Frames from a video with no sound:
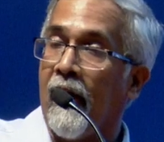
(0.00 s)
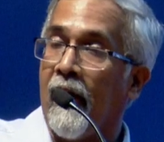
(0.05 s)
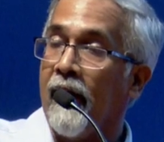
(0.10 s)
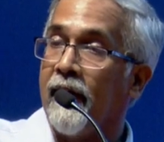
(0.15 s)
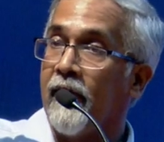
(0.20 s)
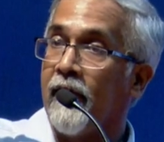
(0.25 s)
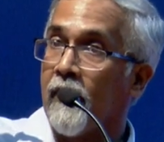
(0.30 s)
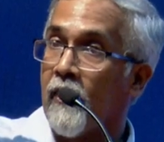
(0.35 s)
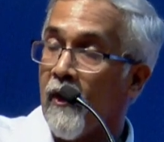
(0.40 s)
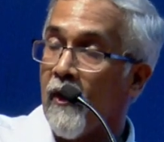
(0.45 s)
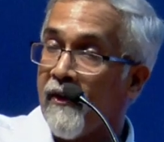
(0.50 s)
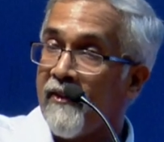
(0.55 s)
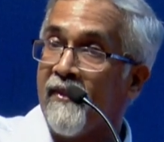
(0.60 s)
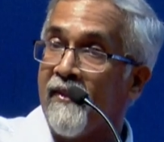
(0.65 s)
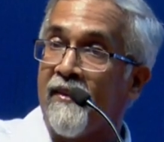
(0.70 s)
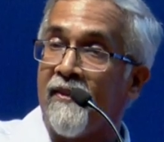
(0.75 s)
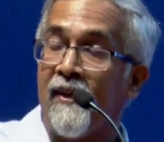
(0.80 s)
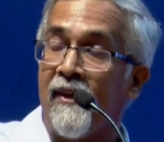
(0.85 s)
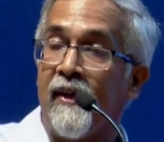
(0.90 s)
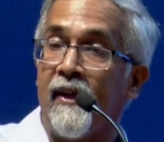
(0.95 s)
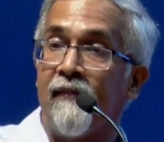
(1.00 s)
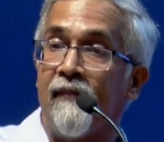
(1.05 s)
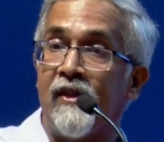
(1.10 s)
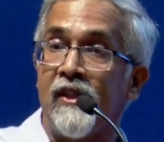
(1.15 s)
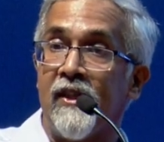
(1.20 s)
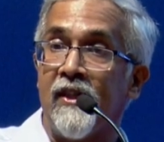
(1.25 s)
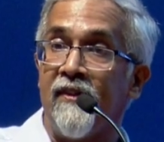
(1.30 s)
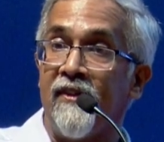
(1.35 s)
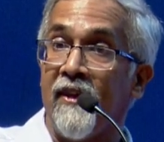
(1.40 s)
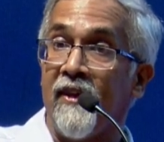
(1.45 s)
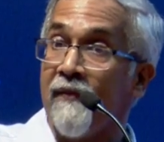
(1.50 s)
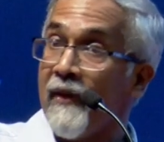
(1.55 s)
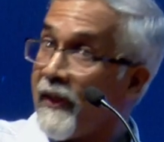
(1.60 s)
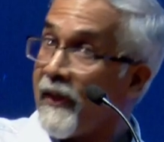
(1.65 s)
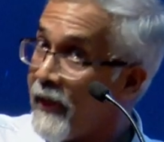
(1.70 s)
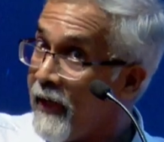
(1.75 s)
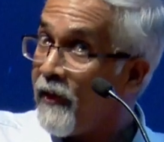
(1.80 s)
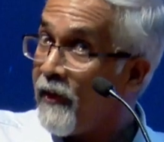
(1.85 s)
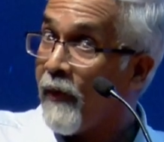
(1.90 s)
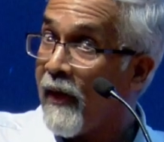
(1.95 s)
either gross insulin deficiency with
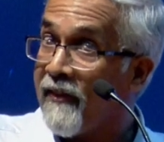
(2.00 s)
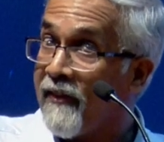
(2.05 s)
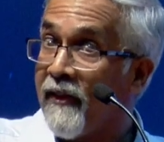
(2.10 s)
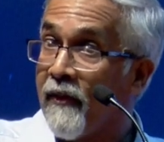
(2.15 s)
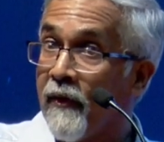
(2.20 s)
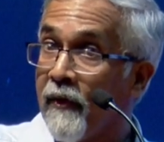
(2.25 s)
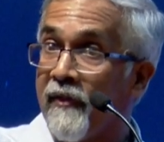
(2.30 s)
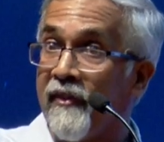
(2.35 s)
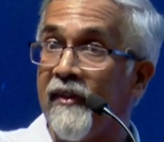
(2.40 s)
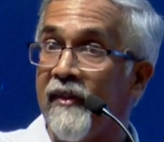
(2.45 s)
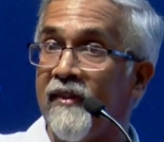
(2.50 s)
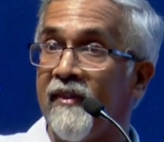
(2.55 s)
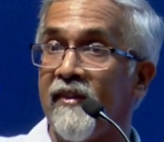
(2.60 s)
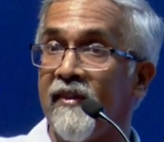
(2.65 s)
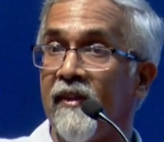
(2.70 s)
ketoacidosis,